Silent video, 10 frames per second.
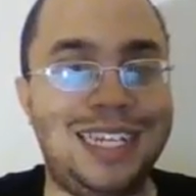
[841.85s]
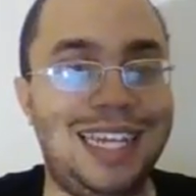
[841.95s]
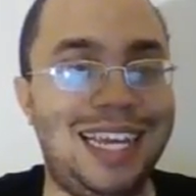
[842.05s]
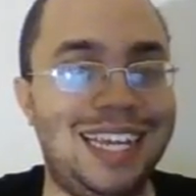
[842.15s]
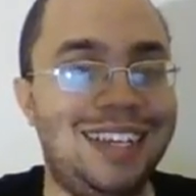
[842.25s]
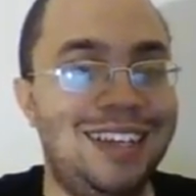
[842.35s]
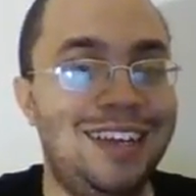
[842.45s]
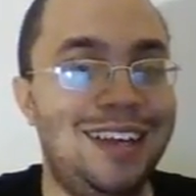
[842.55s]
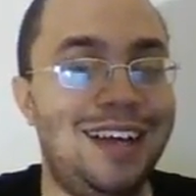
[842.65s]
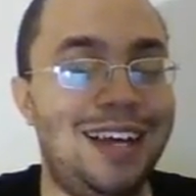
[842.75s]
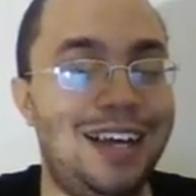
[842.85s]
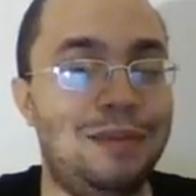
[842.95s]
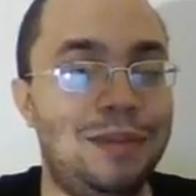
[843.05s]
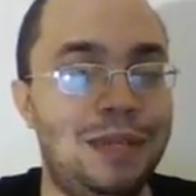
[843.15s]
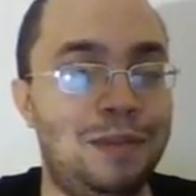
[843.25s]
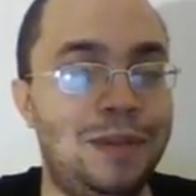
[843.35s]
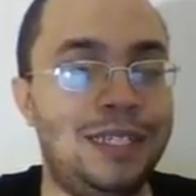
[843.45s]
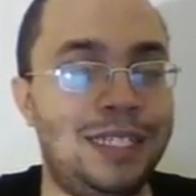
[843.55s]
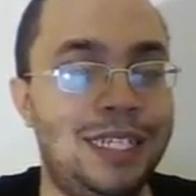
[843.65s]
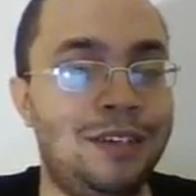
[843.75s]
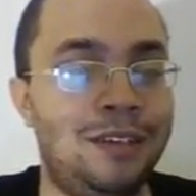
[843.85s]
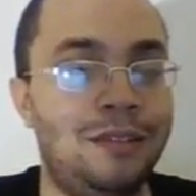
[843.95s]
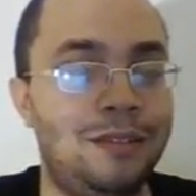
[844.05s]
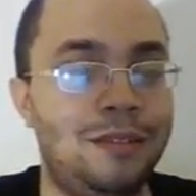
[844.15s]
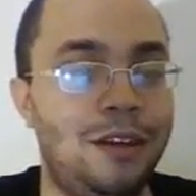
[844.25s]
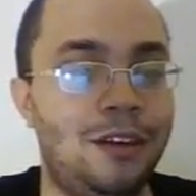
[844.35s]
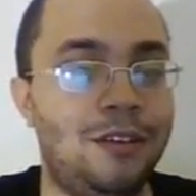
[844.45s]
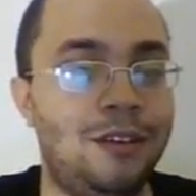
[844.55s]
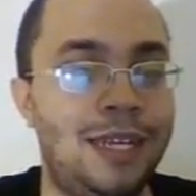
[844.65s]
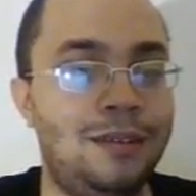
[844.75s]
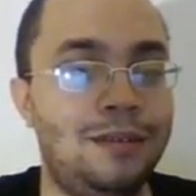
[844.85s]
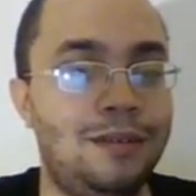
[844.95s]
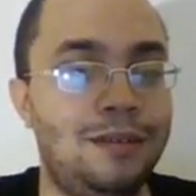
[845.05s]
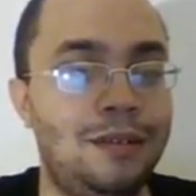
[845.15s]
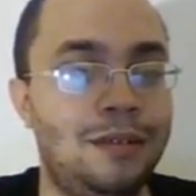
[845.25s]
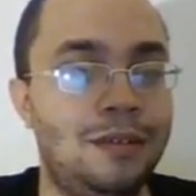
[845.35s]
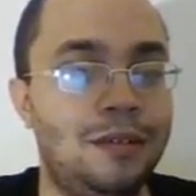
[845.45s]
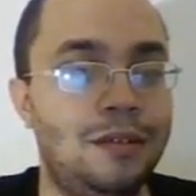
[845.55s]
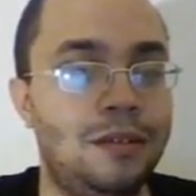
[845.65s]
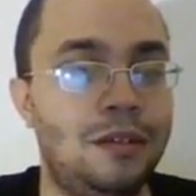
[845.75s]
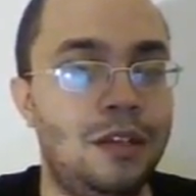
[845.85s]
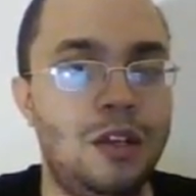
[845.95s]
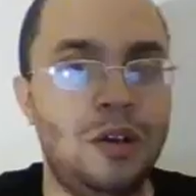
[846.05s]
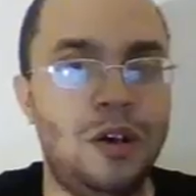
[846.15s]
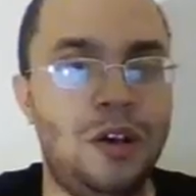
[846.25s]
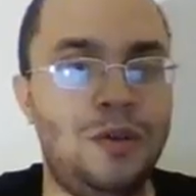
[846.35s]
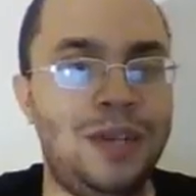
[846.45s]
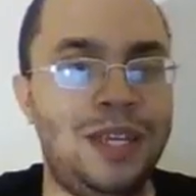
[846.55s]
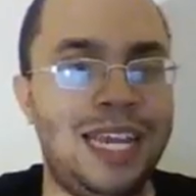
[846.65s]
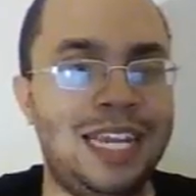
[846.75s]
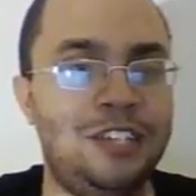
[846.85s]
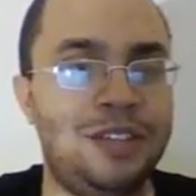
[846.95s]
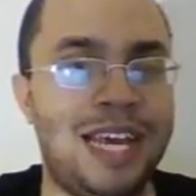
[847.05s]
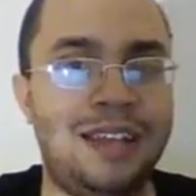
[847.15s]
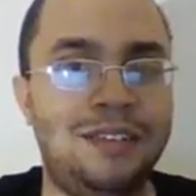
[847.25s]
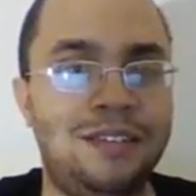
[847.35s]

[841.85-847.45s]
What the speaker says: I like it. He plays here. All right. Oh, he can't do that.